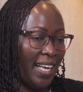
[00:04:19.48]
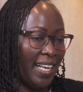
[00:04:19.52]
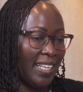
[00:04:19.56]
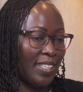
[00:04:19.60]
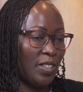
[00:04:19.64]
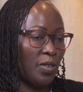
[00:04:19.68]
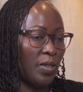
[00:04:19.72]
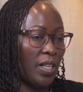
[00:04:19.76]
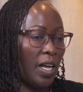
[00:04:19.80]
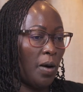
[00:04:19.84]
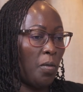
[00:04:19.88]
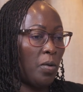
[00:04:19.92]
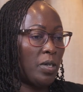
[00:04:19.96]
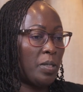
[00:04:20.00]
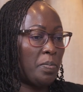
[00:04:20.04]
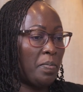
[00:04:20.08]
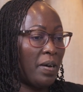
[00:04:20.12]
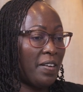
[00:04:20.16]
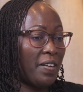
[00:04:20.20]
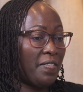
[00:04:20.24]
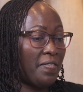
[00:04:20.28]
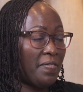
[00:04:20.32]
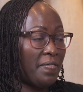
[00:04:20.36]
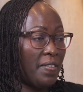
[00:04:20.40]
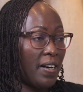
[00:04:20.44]
And so that was
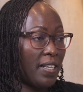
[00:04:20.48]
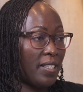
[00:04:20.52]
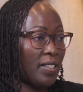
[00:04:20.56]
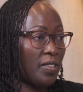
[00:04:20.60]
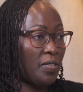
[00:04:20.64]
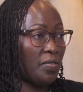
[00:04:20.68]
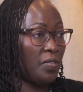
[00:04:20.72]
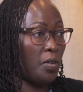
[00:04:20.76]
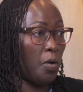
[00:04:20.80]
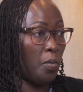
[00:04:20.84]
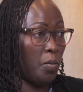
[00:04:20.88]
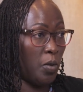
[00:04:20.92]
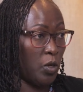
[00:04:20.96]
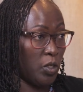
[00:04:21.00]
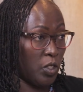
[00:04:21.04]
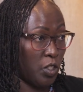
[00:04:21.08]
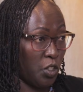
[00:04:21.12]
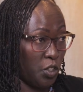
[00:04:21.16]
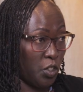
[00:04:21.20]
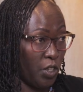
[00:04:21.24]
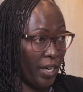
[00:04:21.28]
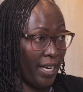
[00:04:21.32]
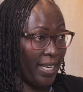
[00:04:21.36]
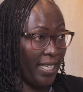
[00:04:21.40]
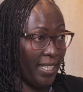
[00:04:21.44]
my first formal
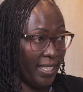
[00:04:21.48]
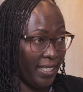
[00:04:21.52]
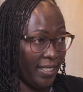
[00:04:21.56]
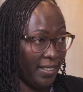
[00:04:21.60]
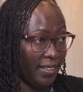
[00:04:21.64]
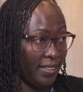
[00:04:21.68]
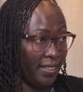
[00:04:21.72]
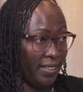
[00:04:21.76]
training